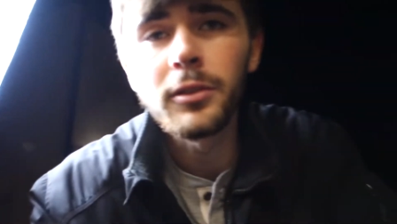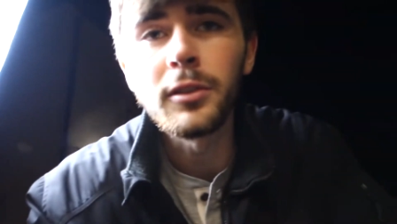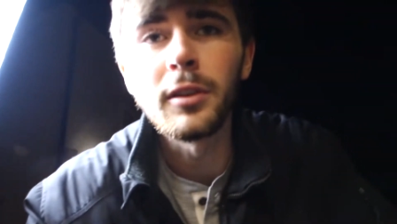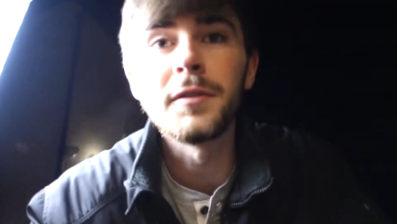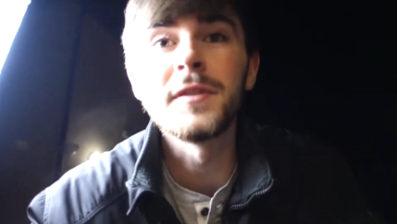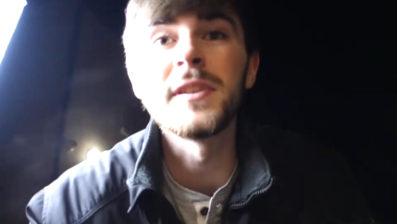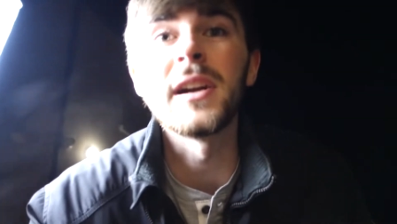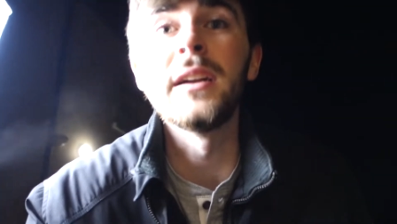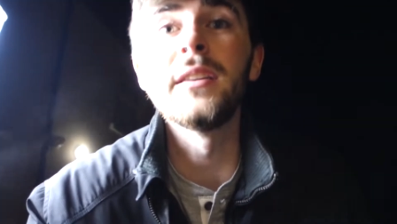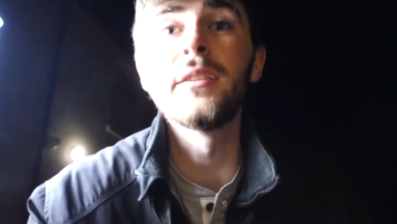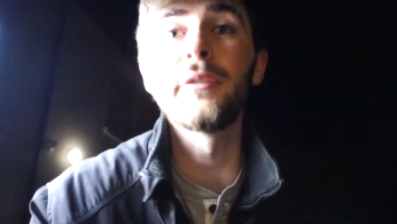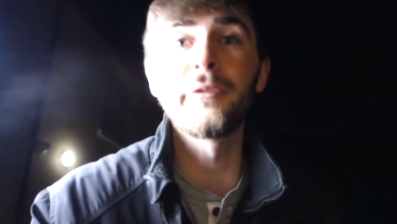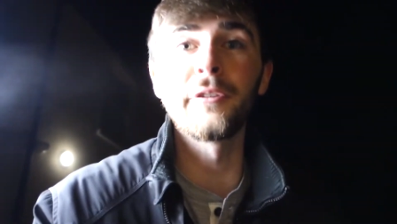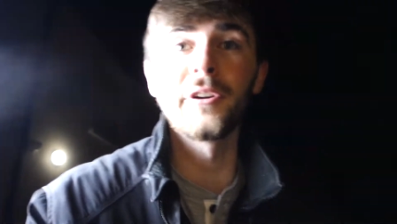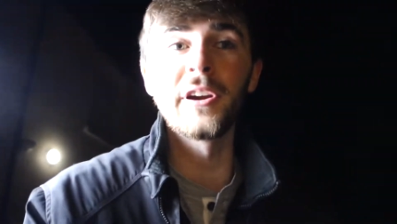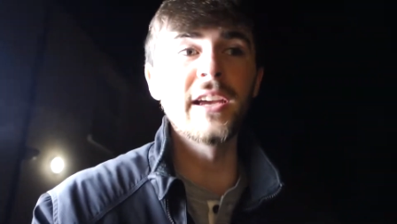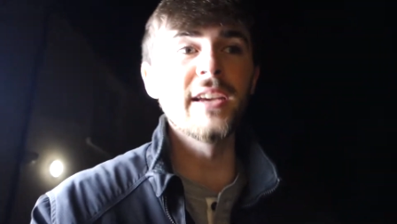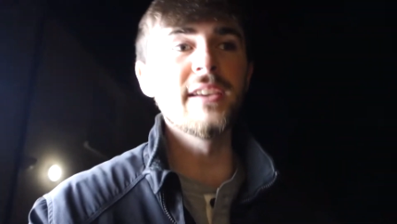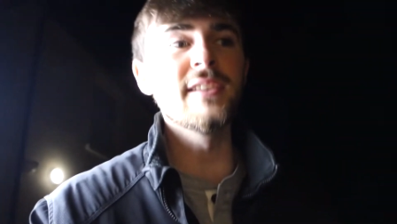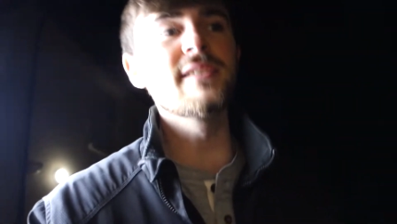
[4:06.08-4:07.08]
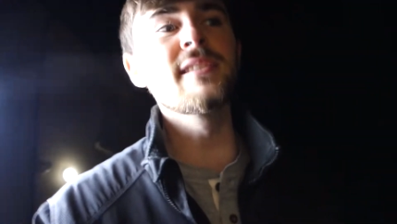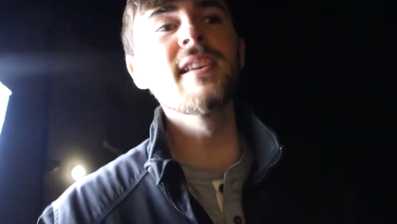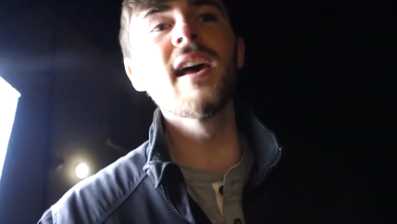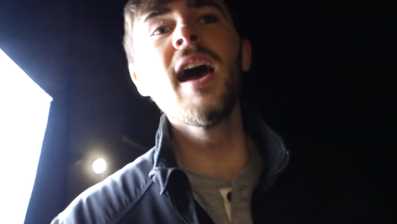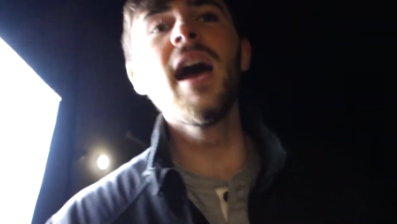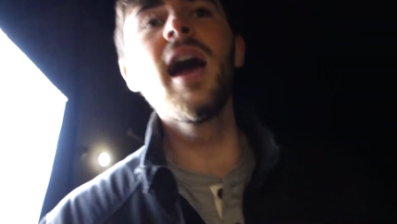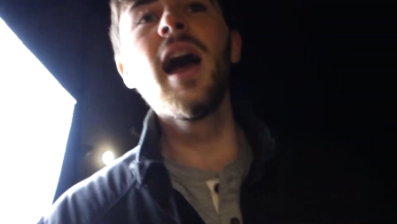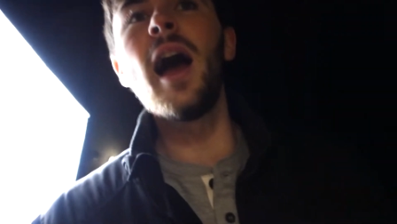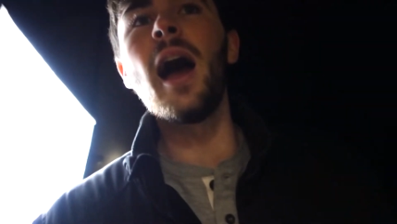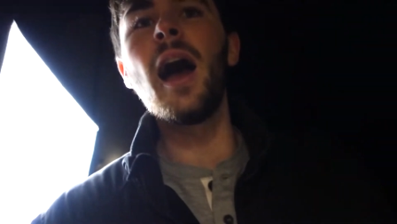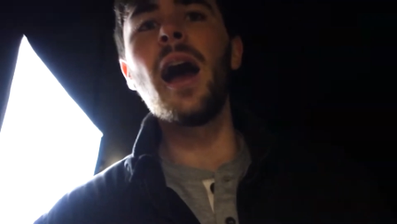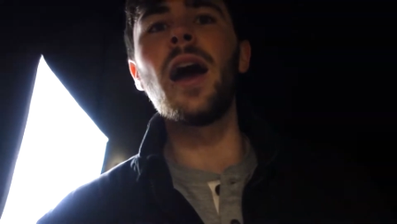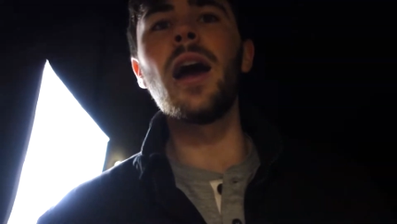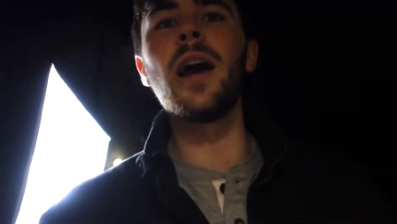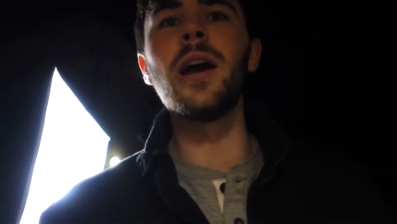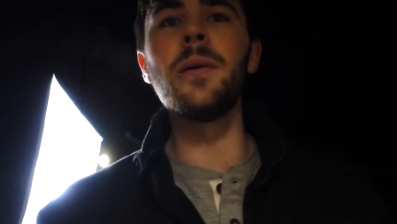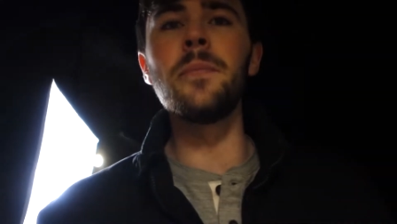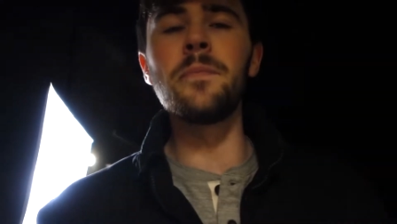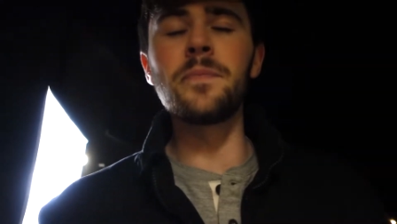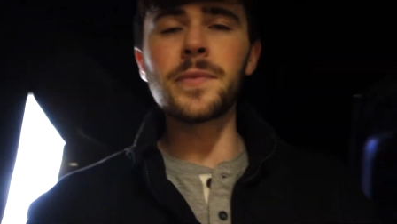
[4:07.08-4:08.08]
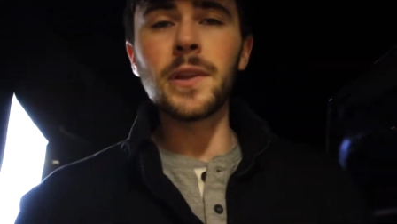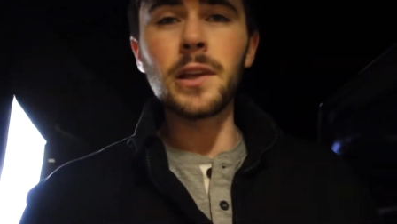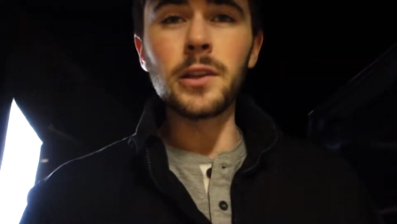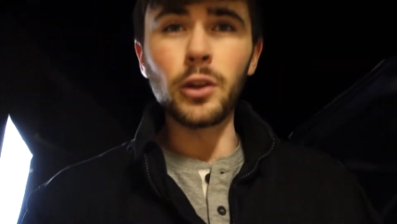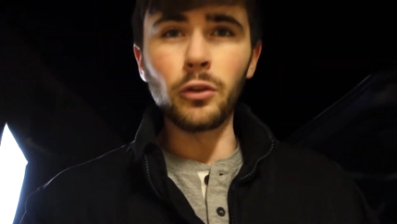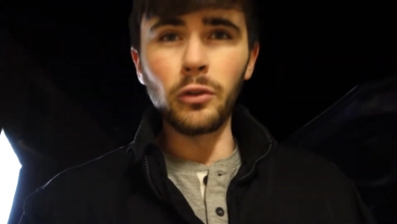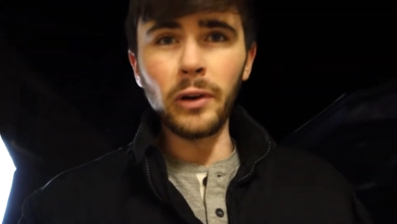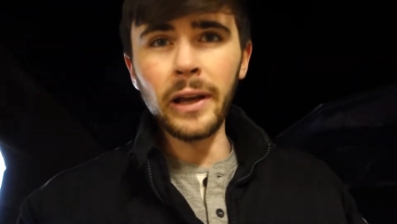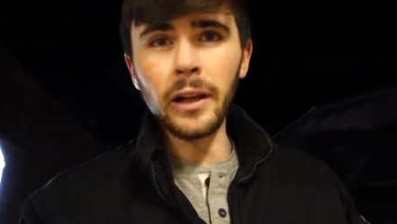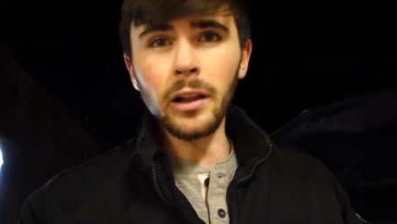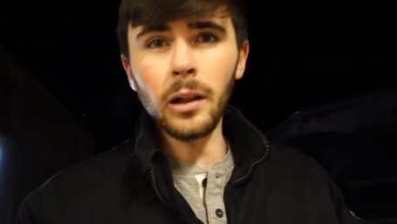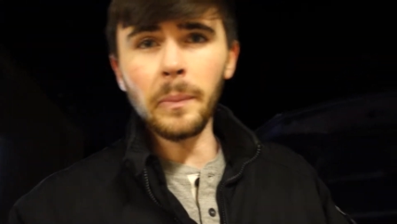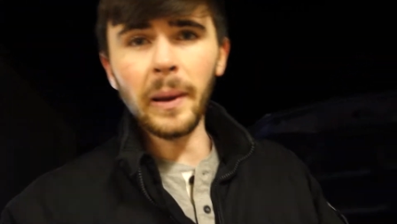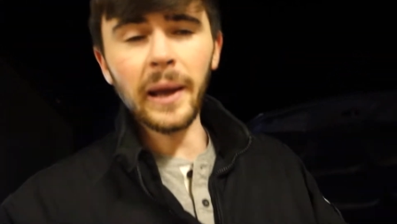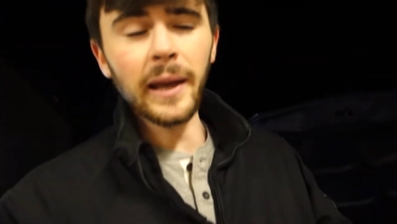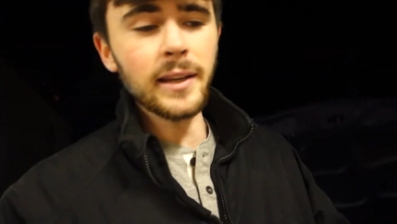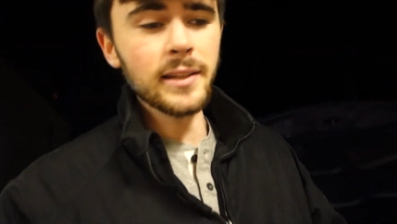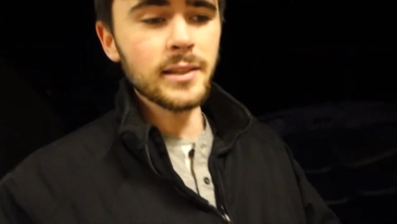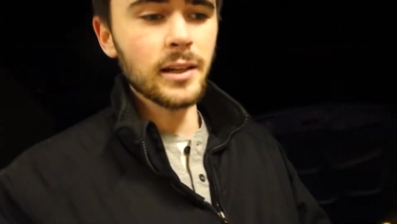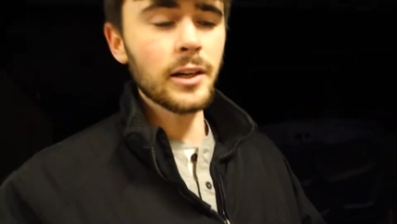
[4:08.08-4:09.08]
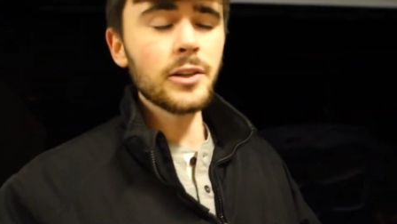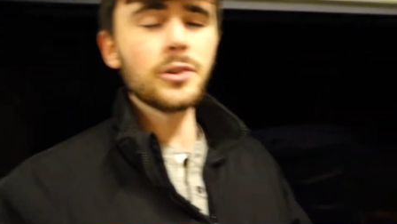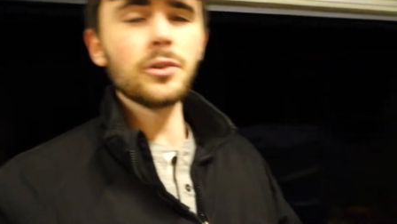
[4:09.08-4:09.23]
stuff starting to freeze. The wrinkle paint I